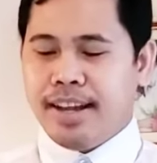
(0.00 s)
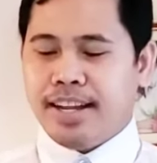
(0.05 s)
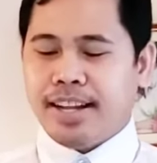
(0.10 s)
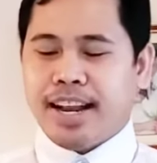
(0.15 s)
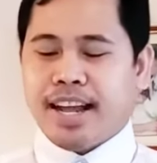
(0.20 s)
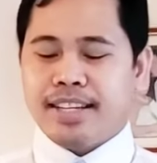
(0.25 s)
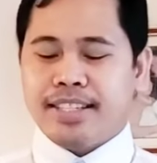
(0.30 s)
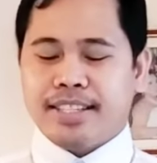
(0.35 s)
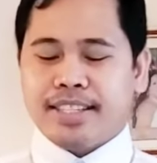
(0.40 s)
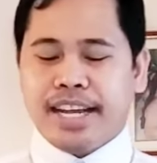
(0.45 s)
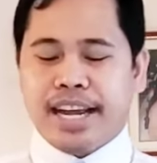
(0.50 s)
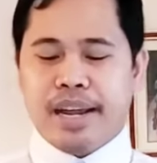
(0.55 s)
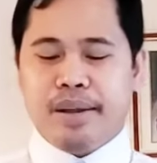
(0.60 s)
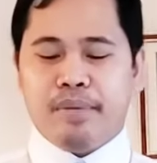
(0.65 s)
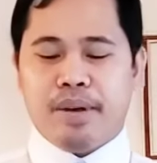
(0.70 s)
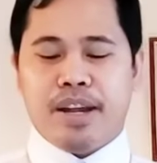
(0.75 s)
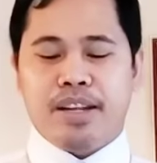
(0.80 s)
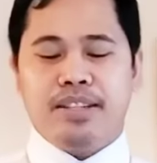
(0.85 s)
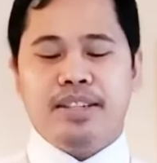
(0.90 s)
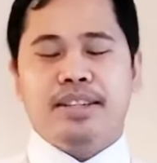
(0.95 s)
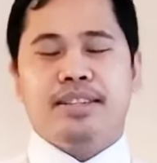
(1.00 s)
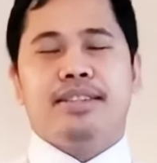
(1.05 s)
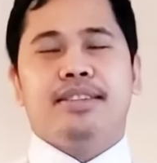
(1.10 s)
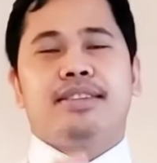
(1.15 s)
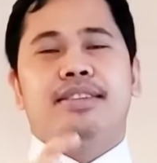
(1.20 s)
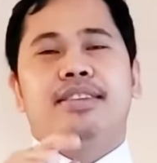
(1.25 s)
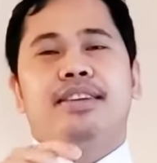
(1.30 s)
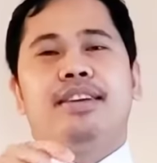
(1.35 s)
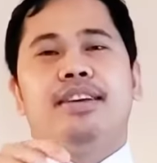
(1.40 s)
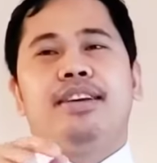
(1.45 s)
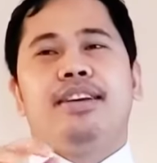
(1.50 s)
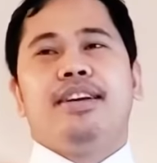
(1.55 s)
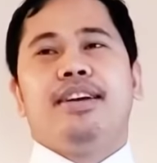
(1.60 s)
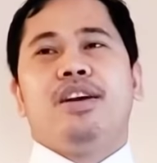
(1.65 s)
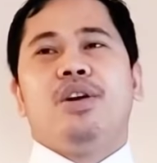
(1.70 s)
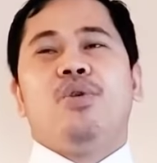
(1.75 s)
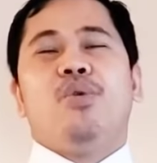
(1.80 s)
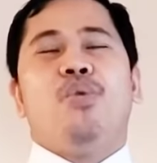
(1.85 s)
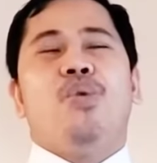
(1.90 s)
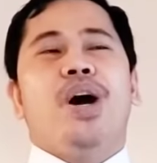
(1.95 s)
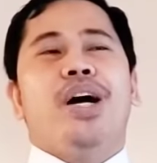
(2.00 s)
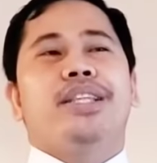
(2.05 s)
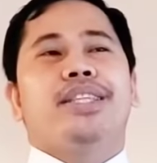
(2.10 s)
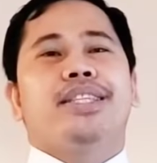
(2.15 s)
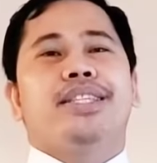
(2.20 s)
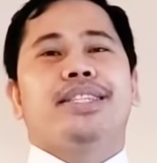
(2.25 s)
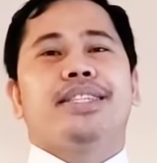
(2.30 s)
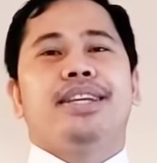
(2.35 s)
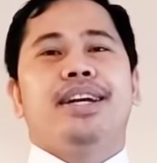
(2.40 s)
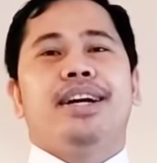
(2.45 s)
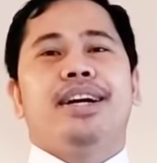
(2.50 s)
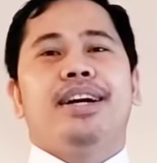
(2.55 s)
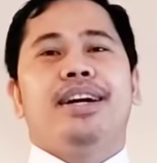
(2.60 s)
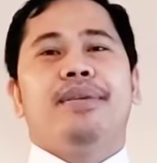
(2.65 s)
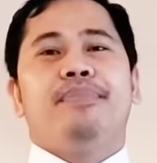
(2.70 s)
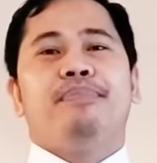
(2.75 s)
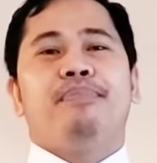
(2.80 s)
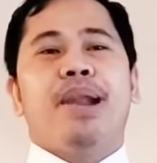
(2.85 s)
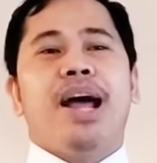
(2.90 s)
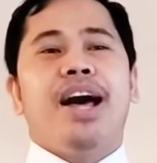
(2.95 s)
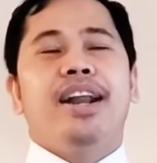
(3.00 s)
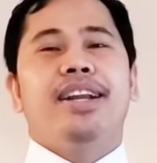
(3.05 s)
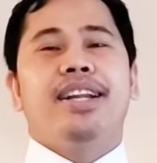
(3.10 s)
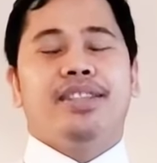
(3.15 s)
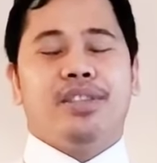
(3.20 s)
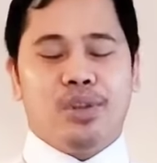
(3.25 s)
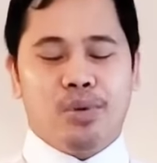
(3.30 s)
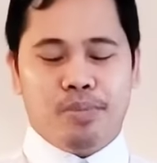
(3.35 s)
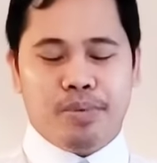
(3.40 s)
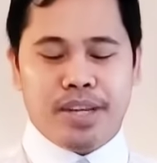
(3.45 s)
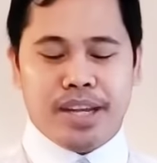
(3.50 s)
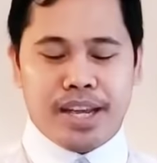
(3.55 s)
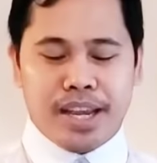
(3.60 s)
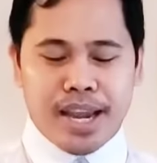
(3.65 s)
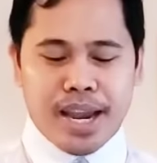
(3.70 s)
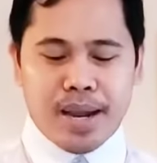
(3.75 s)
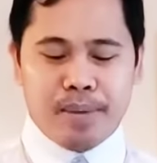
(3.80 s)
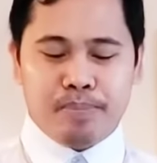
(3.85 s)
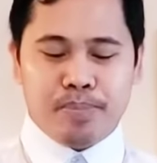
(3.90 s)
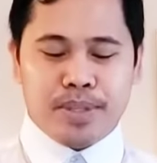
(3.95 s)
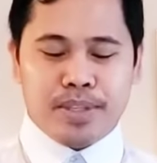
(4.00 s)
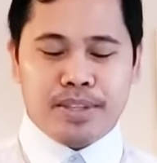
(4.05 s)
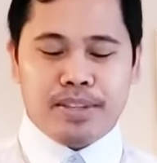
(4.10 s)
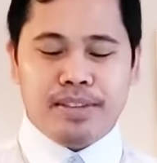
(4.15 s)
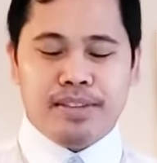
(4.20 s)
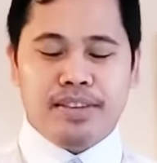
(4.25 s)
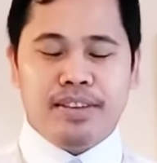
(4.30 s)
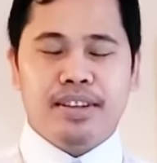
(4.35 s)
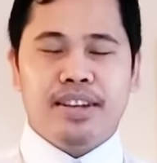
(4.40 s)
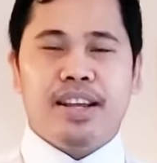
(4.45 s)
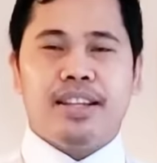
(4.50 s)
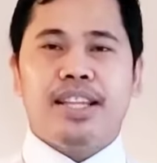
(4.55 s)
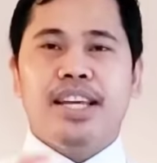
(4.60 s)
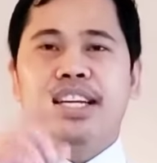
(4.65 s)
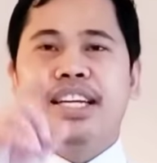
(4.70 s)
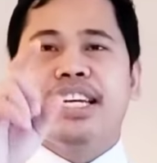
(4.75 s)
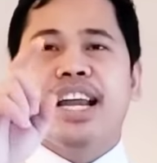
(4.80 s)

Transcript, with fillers: Last time I just watched the Planet of the Apes in I think